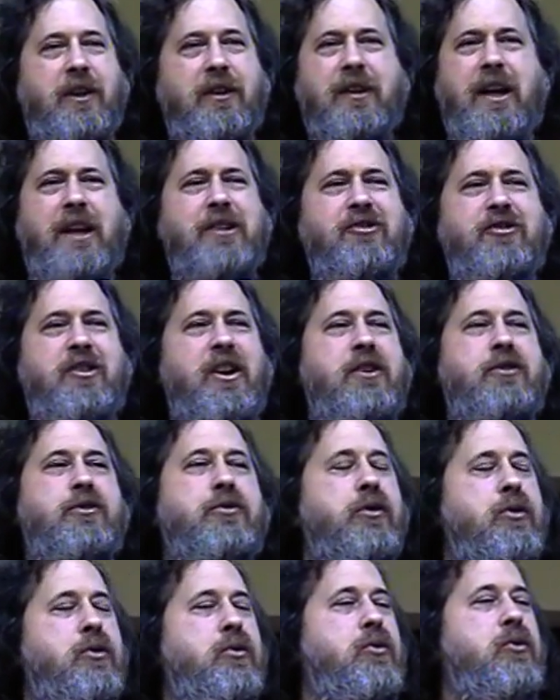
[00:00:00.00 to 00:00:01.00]
That's not
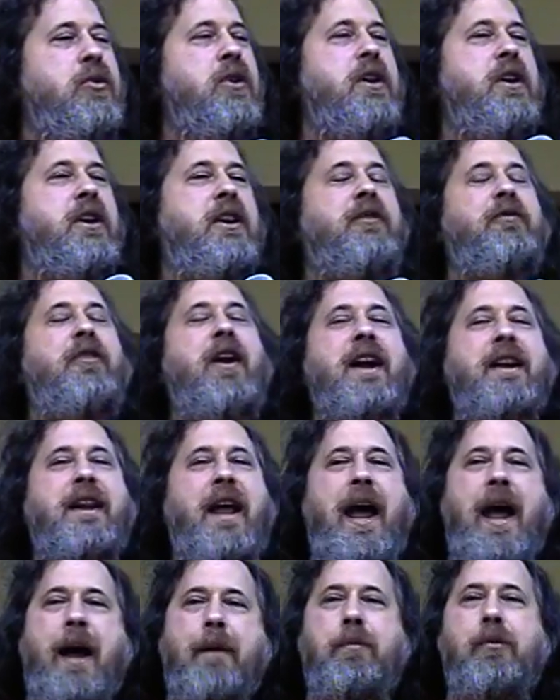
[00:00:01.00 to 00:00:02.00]
true. In fact,
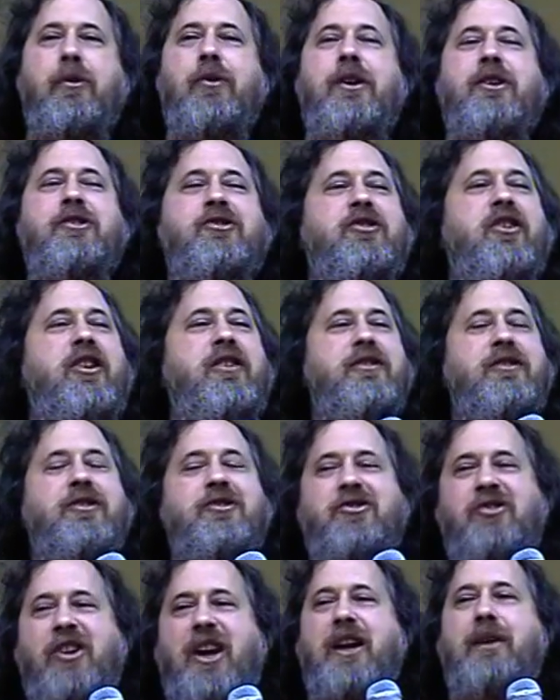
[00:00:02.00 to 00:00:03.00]
Apple has done the
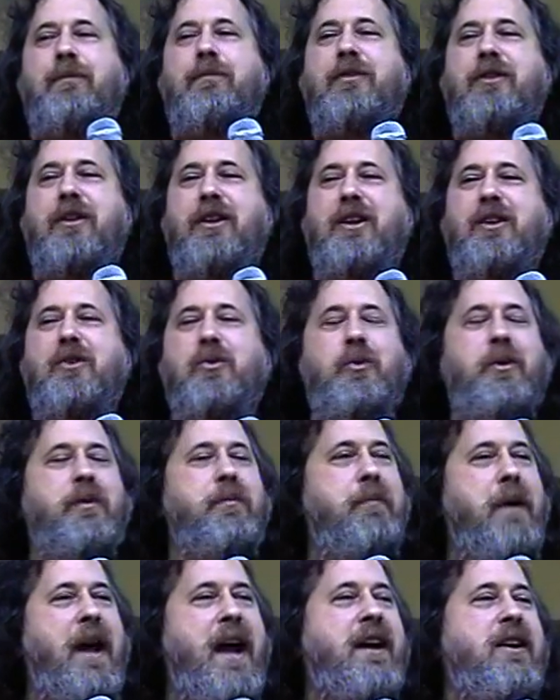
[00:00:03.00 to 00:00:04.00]
same thing with
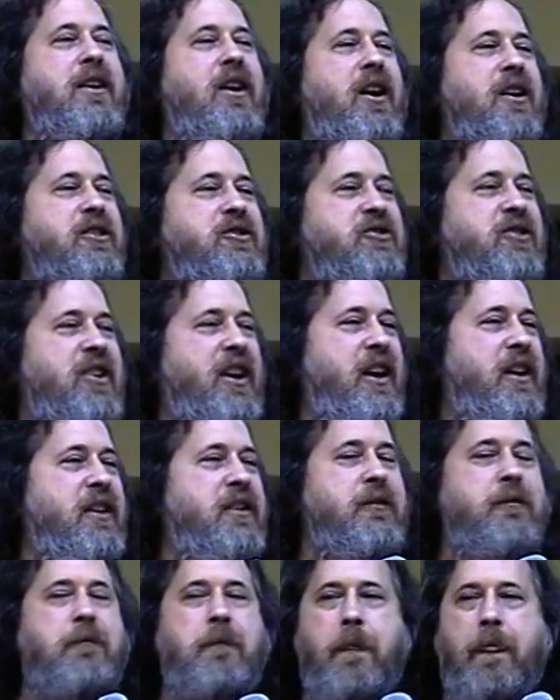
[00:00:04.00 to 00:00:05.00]
Mac OS X.